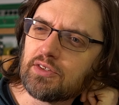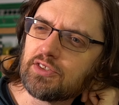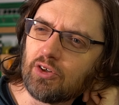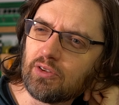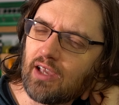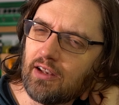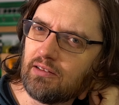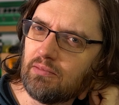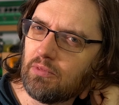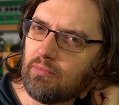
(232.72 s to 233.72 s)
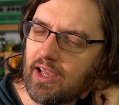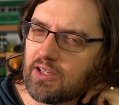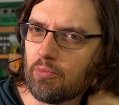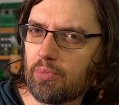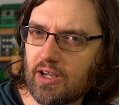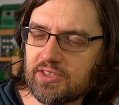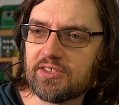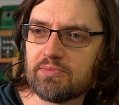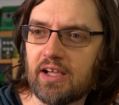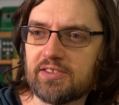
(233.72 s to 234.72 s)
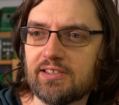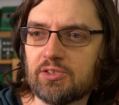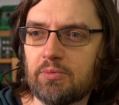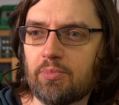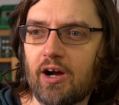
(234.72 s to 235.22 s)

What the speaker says: So it kind of makes things a bit